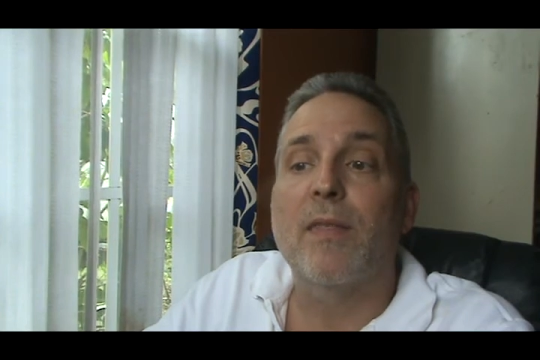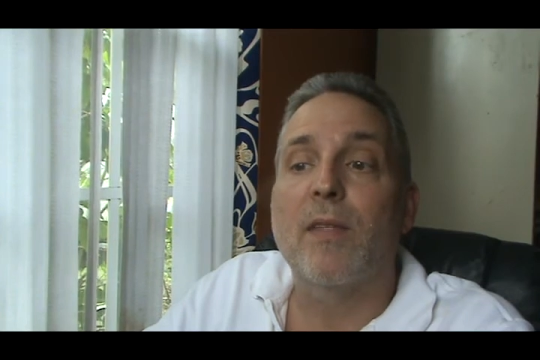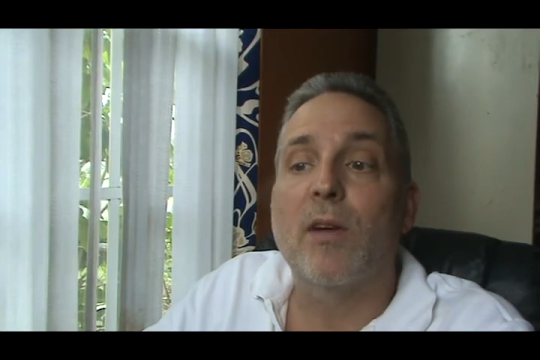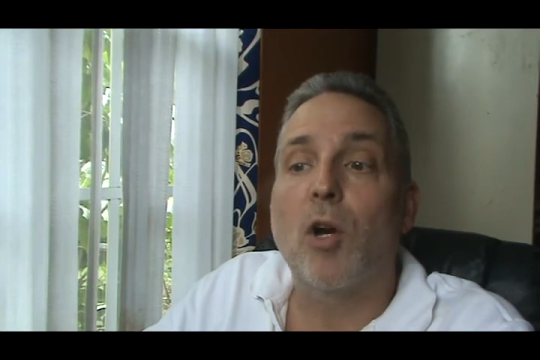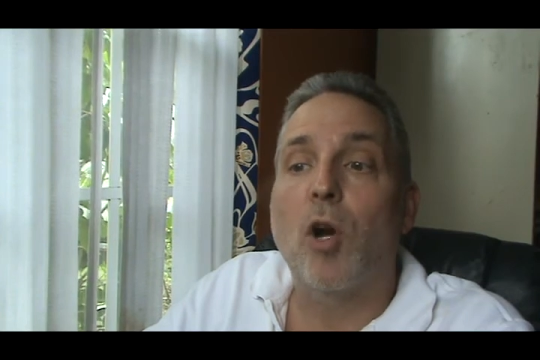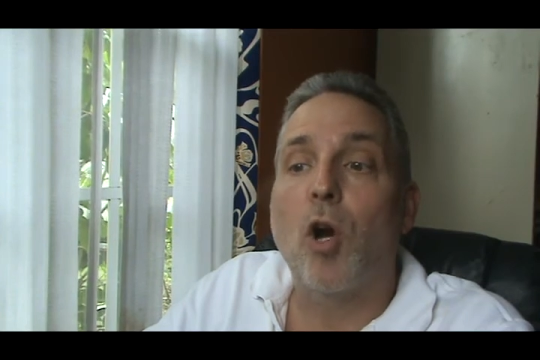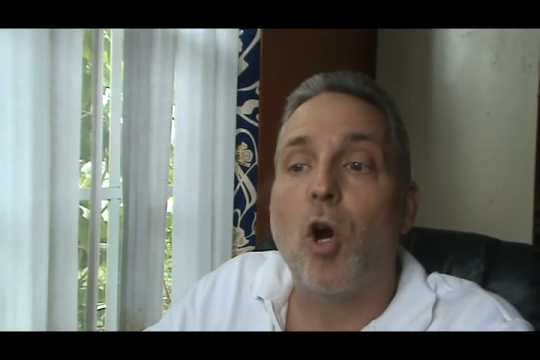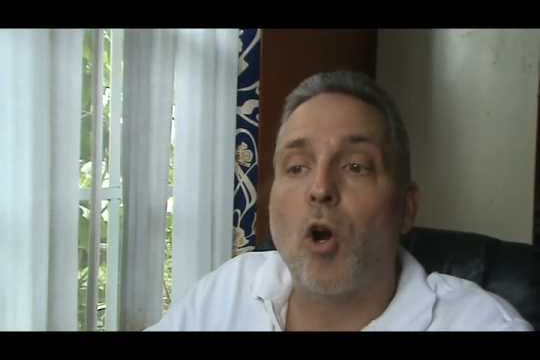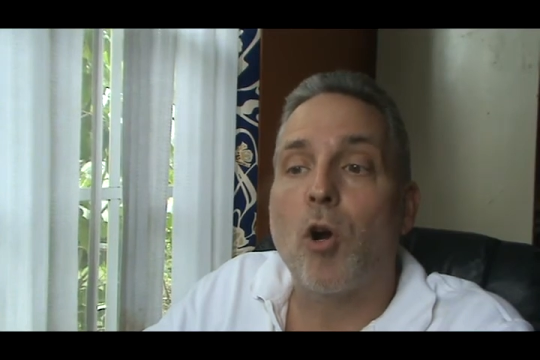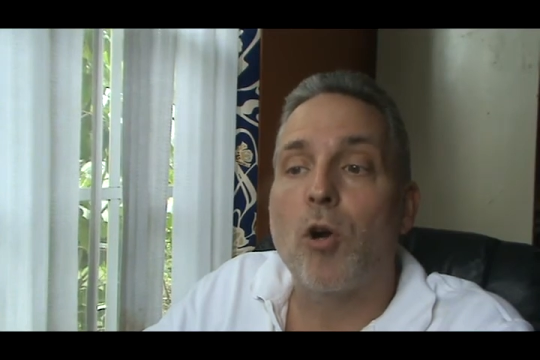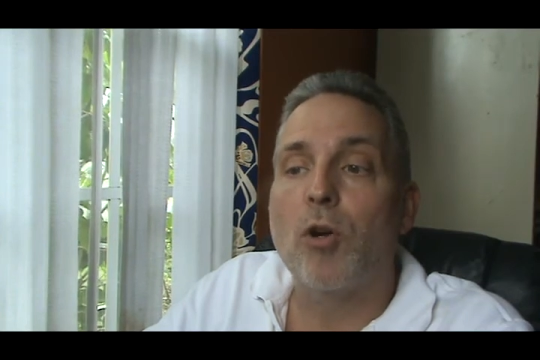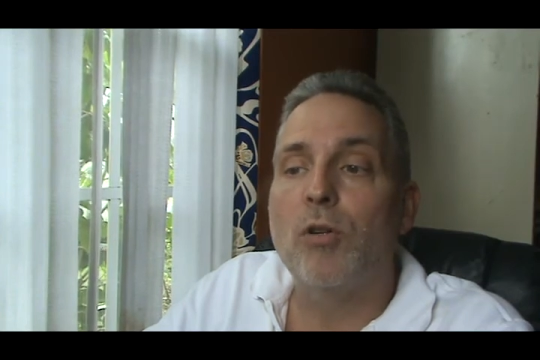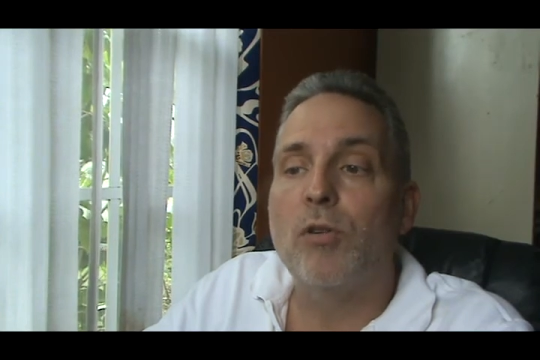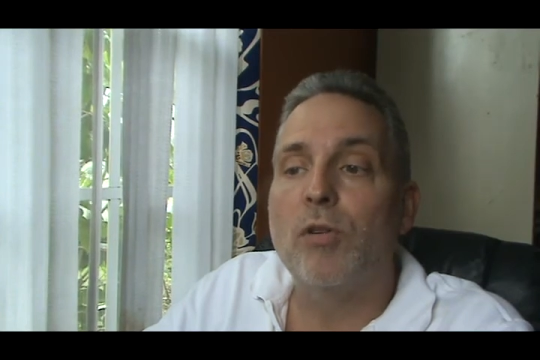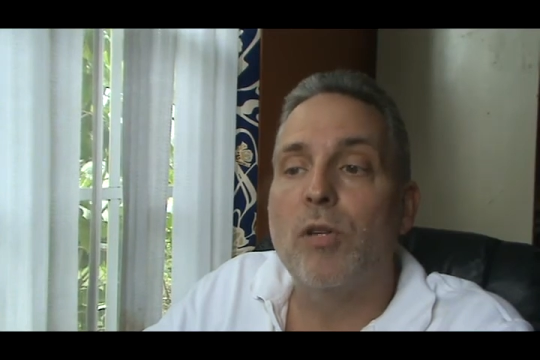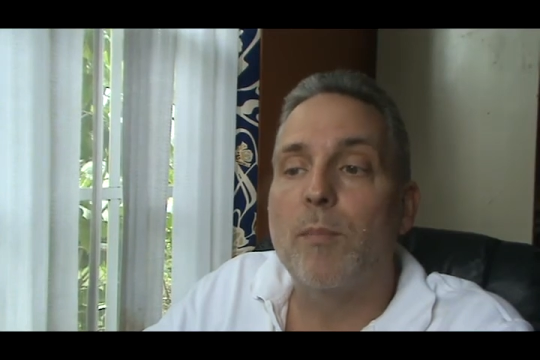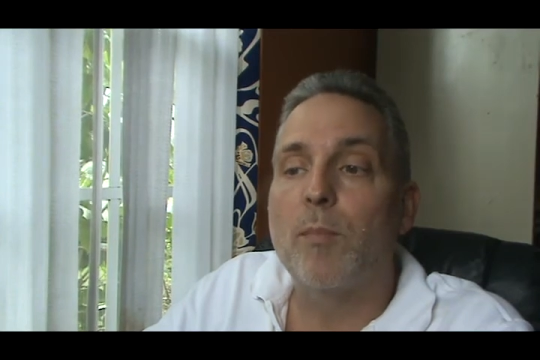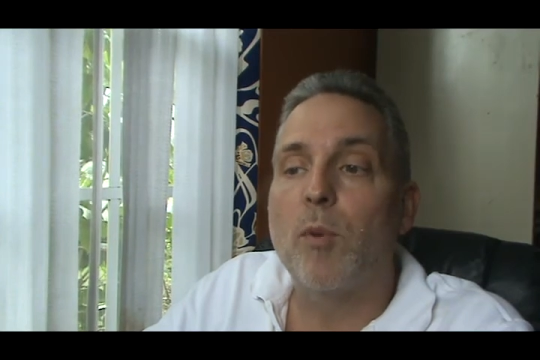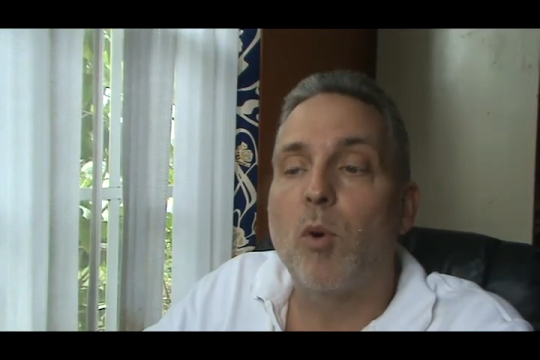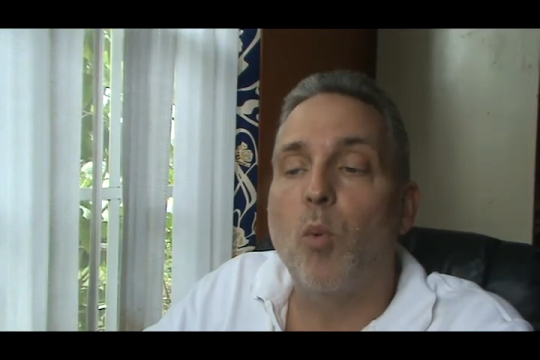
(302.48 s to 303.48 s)
the cardinal
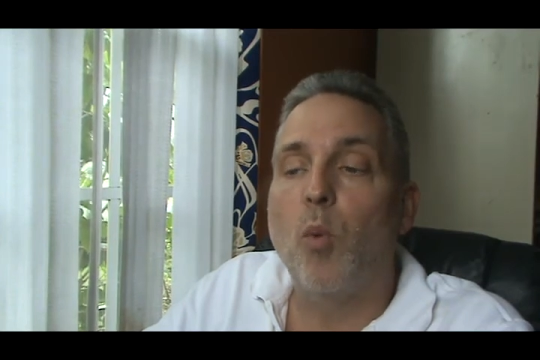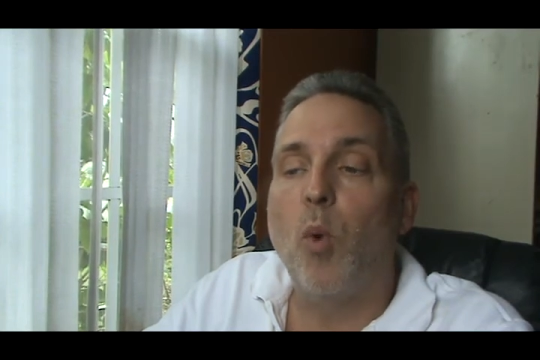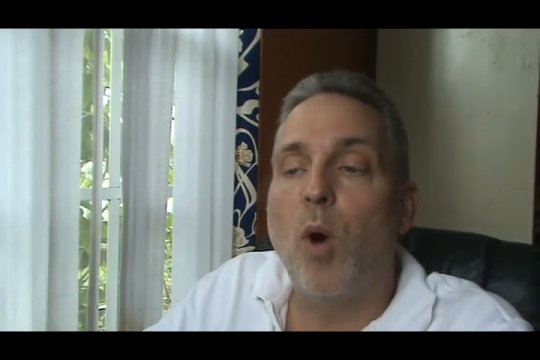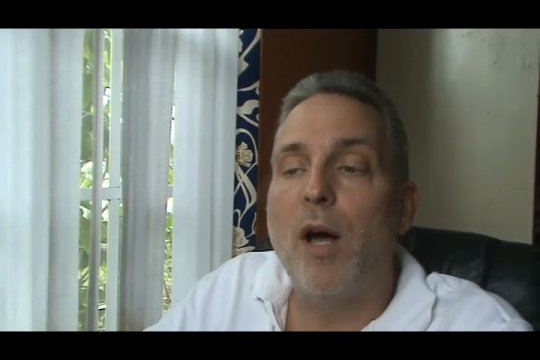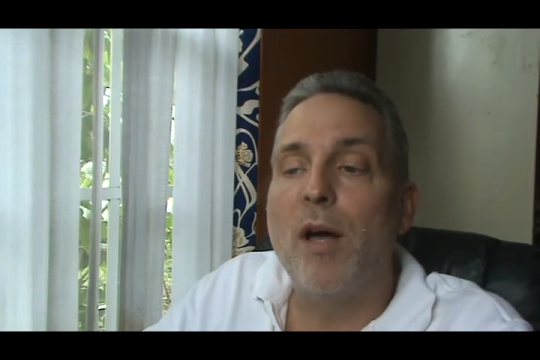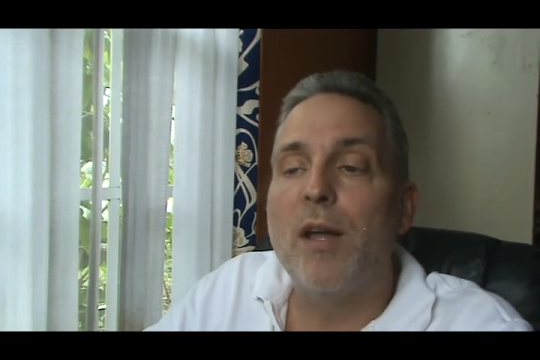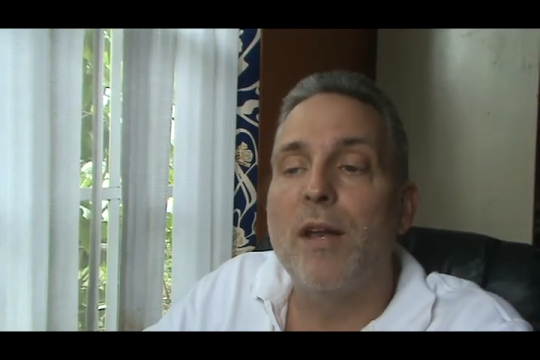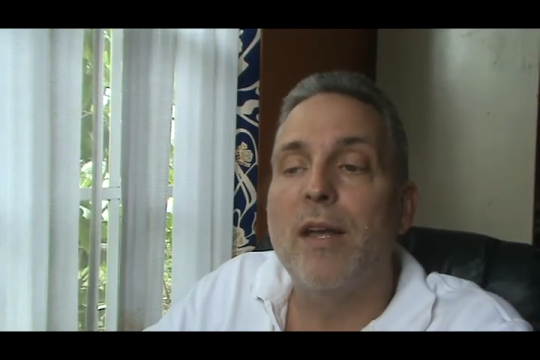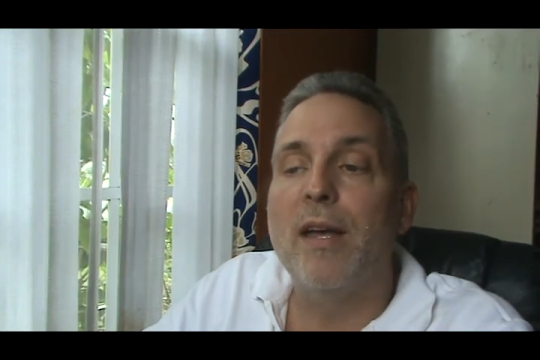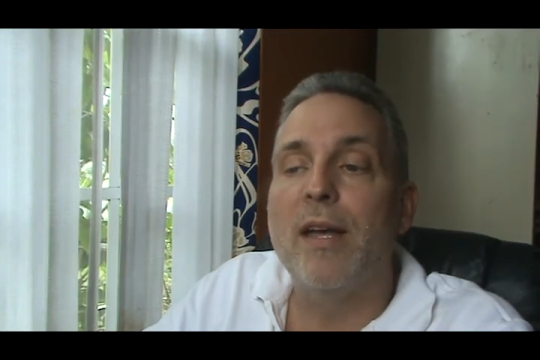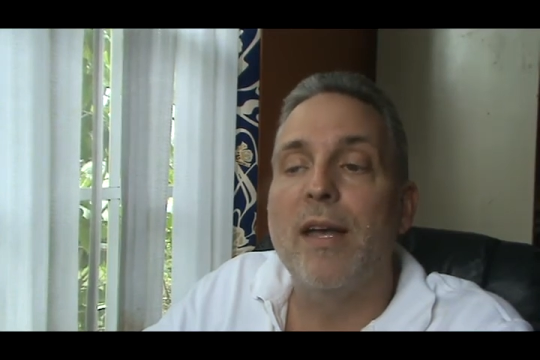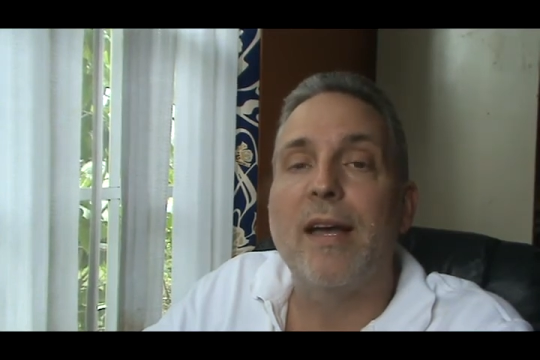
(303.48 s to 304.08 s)
number 1,